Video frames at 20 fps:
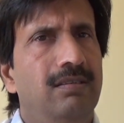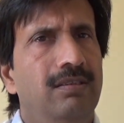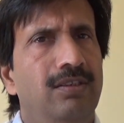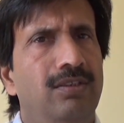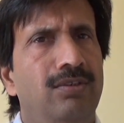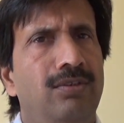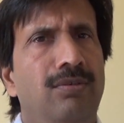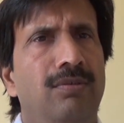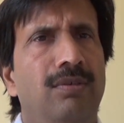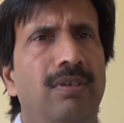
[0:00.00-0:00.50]
you
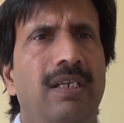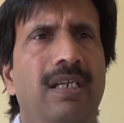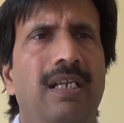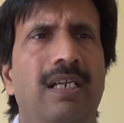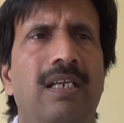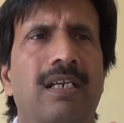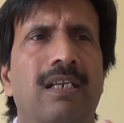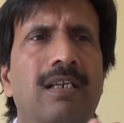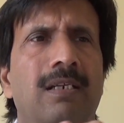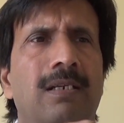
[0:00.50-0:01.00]
know
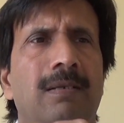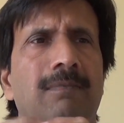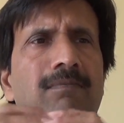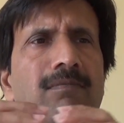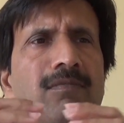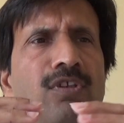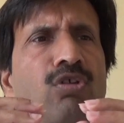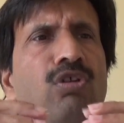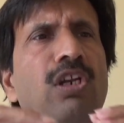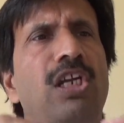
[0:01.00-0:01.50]
and uh,
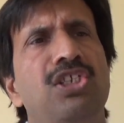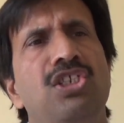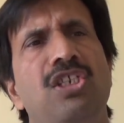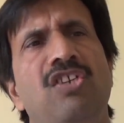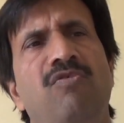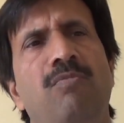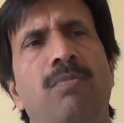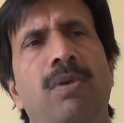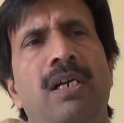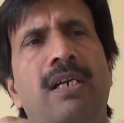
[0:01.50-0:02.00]
the collection
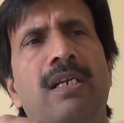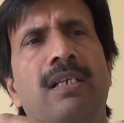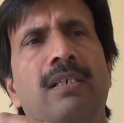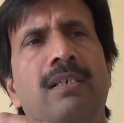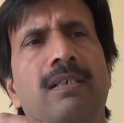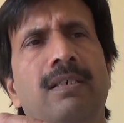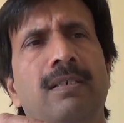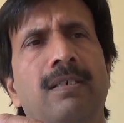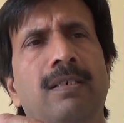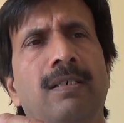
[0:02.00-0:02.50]
of blood
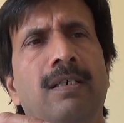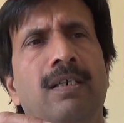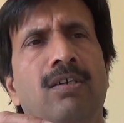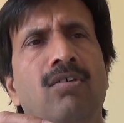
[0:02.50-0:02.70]
uh,